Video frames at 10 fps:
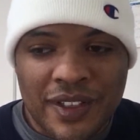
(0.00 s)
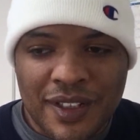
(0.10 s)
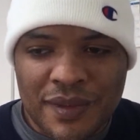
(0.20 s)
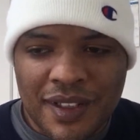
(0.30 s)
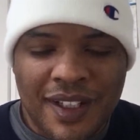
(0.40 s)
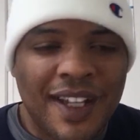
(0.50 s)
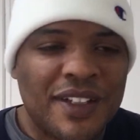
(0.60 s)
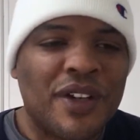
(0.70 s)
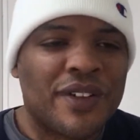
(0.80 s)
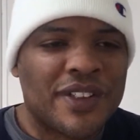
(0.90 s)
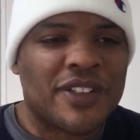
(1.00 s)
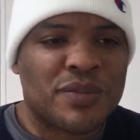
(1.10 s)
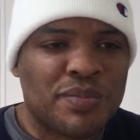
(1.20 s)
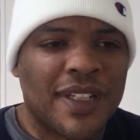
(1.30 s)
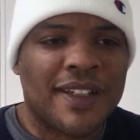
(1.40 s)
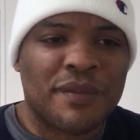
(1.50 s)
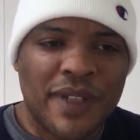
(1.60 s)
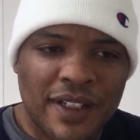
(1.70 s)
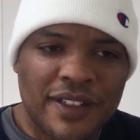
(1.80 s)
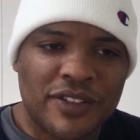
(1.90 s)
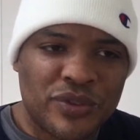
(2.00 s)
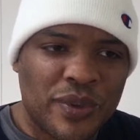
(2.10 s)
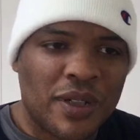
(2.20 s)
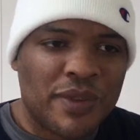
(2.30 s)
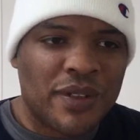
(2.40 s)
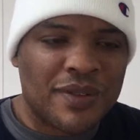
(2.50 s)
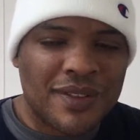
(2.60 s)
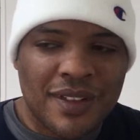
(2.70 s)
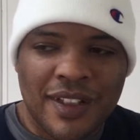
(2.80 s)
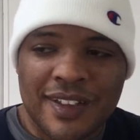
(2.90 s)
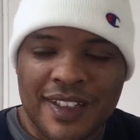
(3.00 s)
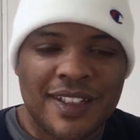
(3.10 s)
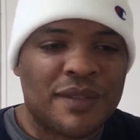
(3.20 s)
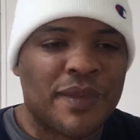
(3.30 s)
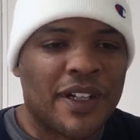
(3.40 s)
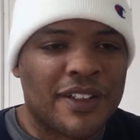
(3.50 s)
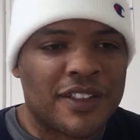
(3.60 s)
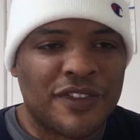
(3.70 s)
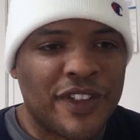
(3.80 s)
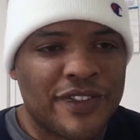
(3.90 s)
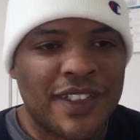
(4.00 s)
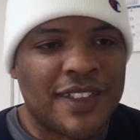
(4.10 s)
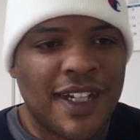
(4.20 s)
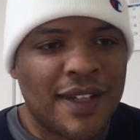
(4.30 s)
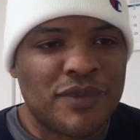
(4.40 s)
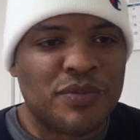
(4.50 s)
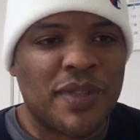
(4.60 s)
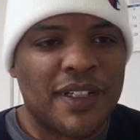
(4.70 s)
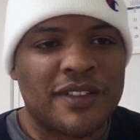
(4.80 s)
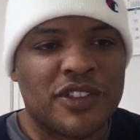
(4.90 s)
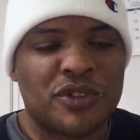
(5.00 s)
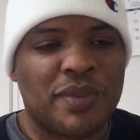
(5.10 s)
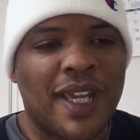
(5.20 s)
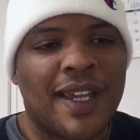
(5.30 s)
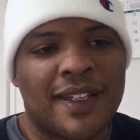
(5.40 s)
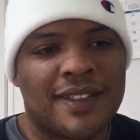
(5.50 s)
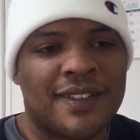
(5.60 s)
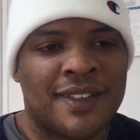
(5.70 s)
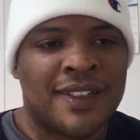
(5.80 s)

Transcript: And I know it does plague America as well, but again, America's 50 times bigger than Japan.